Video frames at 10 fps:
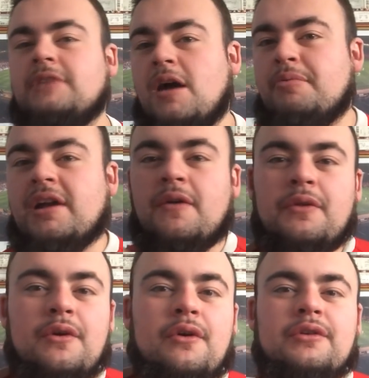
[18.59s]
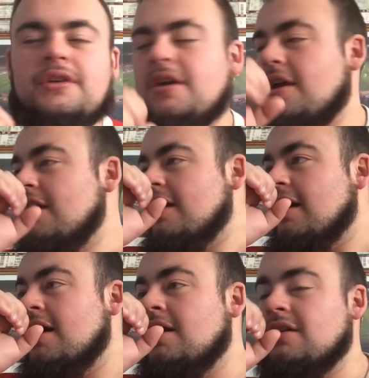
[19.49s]
I'll bring out the old
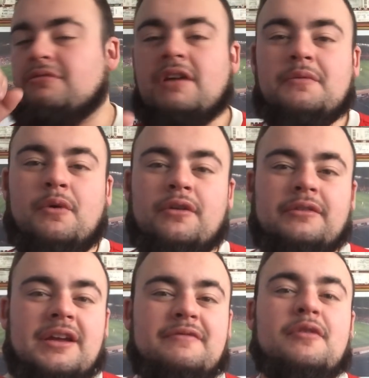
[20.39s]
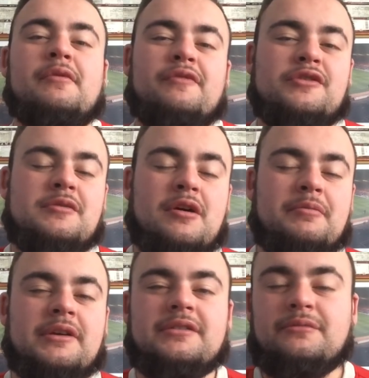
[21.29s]
red one, even though my throat's a little
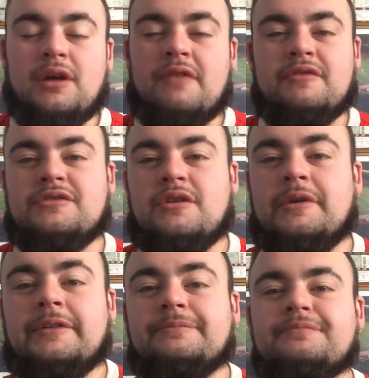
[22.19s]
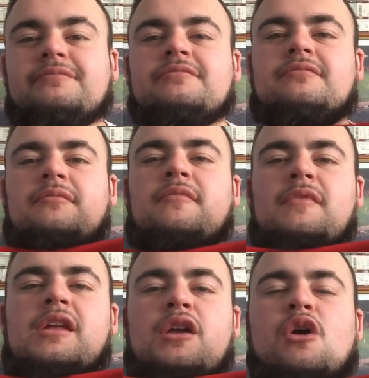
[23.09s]
bit, whatever it's doing.
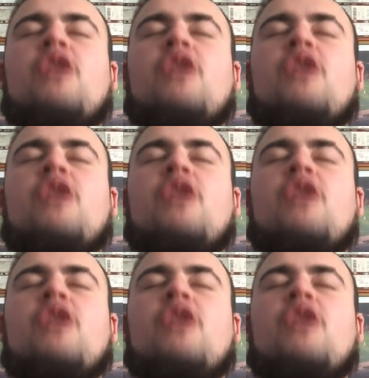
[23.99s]
And